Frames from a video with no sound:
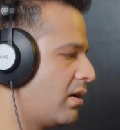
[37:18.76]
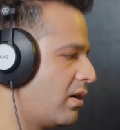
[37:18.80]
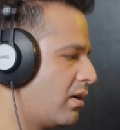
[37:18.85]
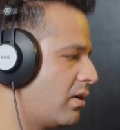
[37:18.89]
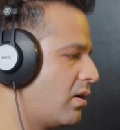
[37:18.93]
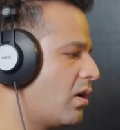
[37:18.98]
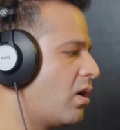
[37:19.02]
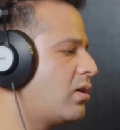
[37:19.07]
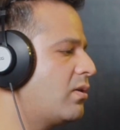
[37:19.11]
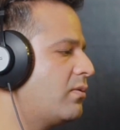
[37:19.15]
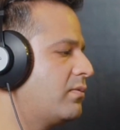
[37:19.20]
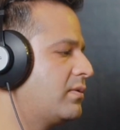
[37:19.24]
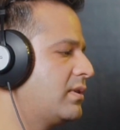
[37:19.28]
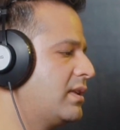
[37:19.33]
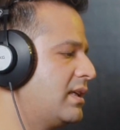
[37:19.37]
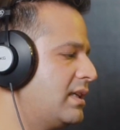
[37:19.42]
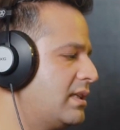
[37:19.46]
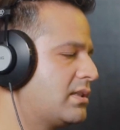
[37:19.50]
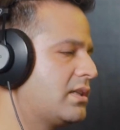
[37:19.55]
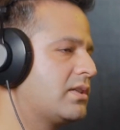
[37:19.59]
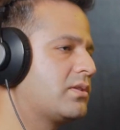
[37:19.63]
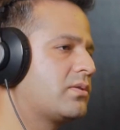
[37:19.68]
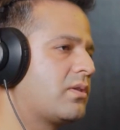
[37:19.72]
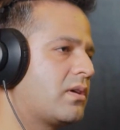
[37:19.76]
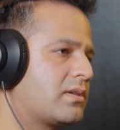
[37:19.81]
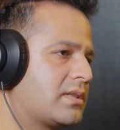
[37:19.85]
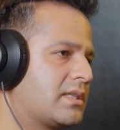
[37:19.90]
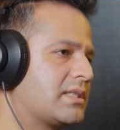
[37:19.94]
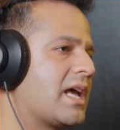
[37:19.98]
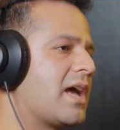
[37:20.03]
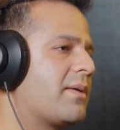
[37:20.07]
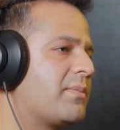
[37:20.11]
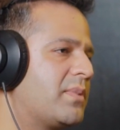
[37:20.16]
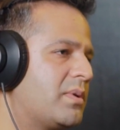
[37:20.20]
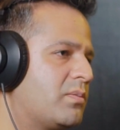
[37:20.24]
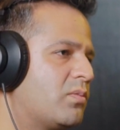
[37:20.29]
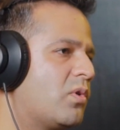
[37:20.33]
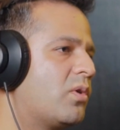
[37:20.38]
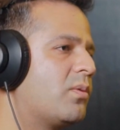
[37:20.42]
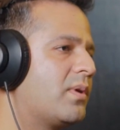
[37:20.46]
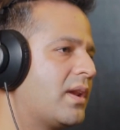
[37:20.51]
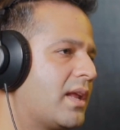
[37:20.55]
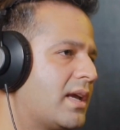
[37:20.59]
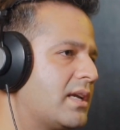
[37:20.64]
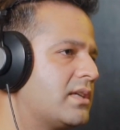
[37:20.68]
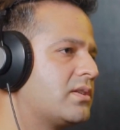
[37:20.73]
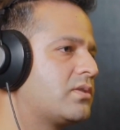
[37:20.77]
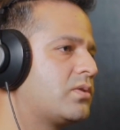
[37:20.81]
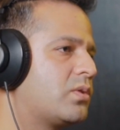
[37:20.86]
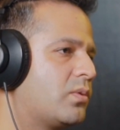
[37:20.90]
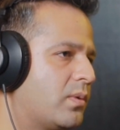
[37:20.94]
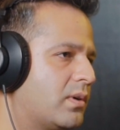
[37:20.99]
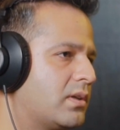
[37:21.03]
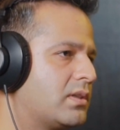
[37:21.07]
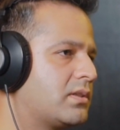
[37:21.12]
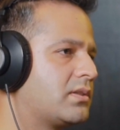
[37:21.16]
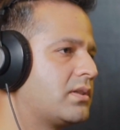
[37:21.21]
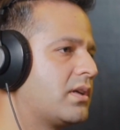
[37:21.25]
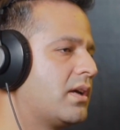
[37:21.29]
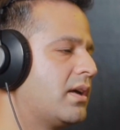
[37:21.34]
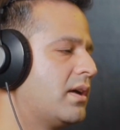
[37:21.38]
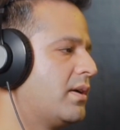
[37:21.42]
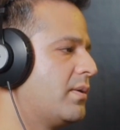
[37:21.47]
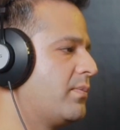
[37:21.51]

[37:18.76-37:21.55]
lot of these resources have been mobilized towards